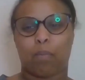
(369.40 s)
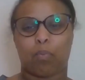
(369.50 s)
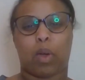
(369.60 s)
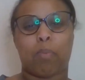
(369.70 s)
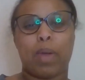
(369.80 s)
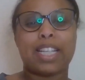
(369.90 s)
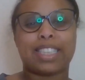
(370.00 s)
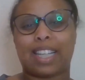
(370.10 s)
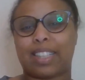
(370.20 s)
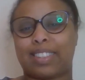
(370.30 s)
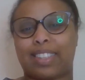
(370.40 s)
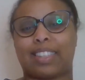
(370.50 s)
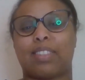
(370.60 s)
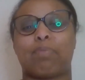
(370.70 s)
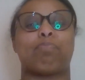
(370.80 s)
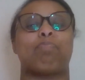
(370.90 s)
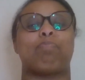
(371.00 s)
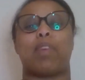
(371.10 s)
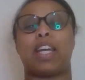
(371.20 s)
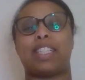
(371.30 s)
I bet he's like some
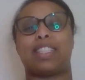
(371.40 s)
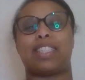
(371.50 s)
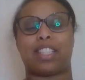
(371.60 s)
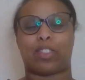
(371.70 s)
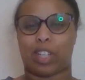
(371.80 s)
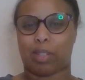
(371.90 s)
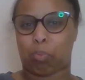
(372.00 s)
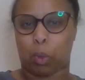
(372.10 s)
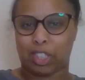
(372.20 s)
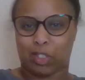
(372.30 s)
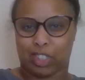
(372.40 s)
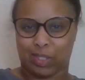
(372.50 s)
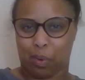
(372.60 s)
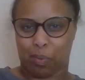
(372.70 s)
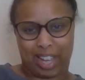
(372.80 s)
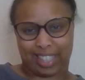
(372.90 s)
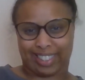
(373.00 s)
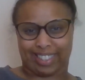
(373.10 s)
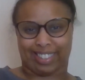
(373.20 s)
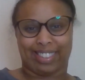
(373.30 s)
eccentric, boisterous sort of
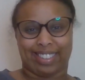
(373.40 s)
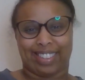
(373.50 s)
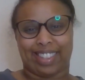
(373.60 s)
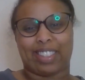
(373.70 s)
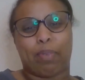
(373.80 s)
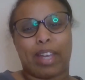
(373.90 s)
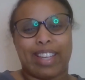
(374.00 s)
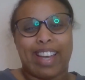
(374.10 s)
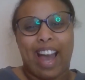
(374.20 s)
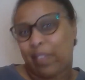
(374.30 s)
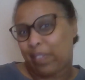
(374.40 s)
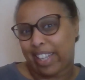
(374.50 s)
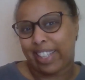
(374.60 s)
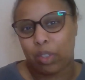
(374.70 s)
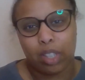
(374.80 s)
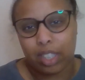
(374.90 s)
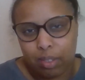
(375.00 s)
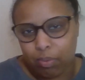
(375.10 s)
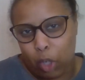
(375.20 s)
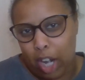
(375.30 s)
person. Like he's a bit out there. It's not like
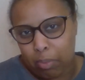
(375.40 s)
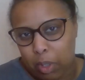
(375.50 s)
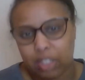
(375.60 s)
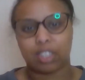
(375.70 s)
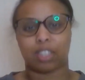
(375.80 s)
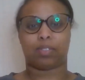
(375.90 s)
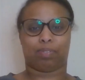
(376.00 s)
some grandmaster.